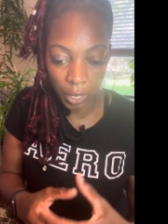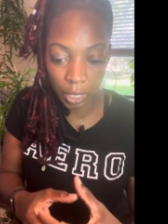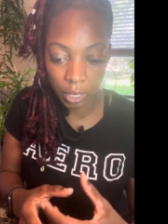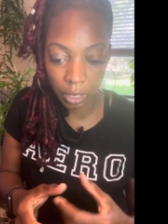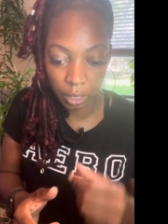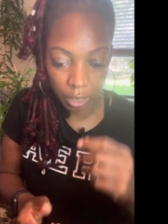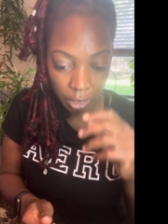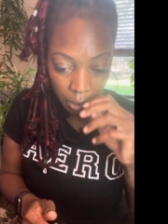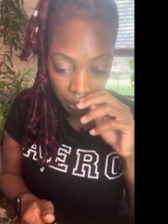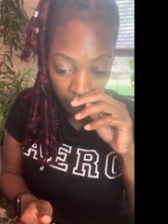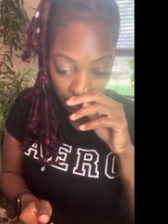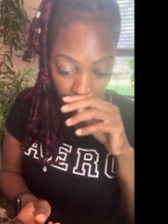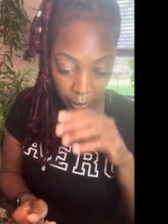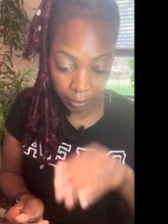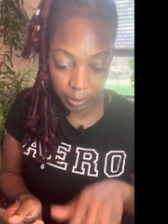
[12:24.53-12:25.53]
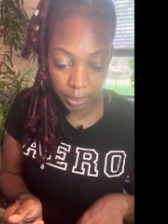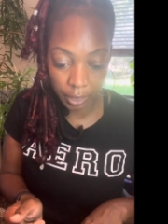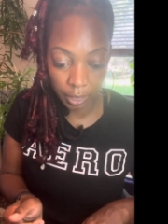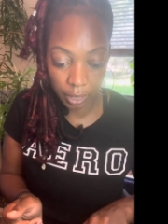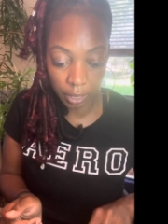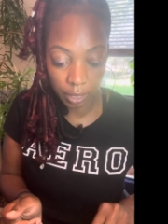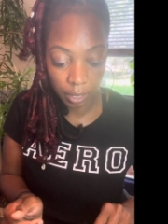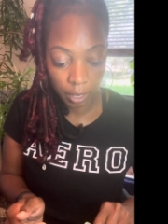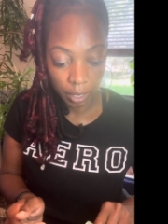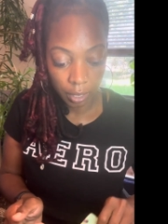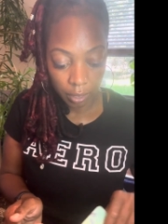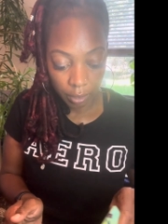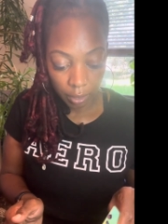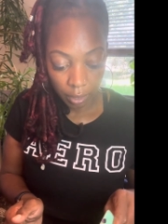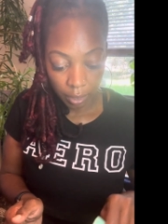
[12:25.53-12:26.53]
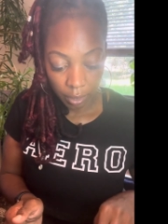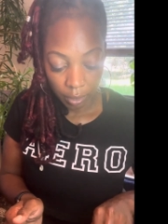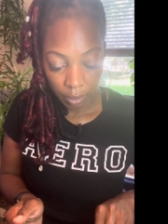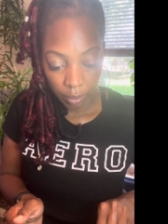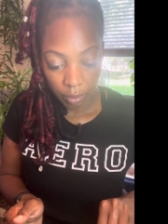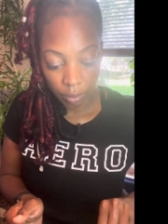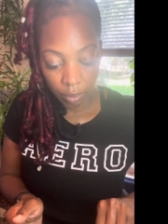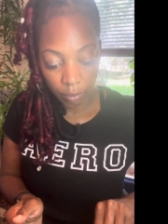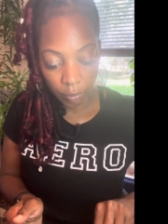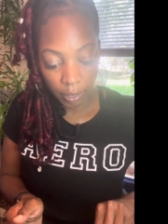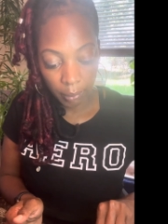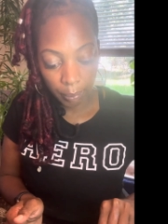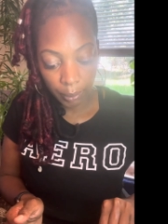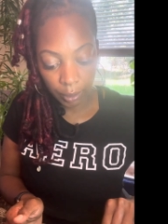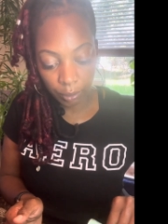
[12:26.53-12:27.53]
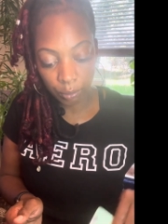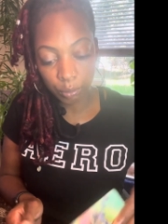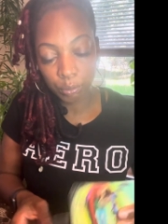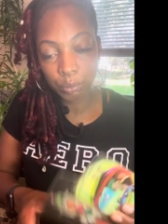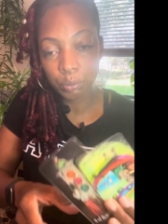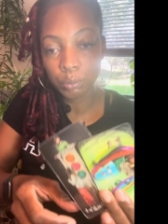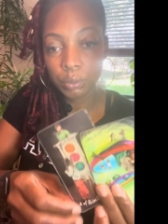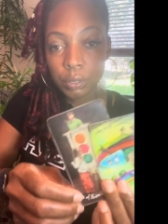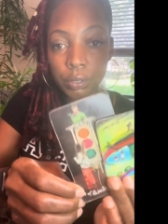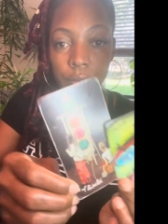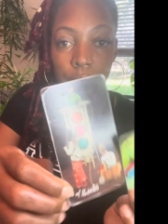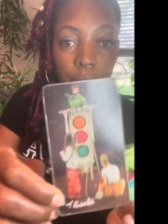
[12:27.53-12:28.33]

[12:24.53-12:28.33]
and your person here. Three of Pentacles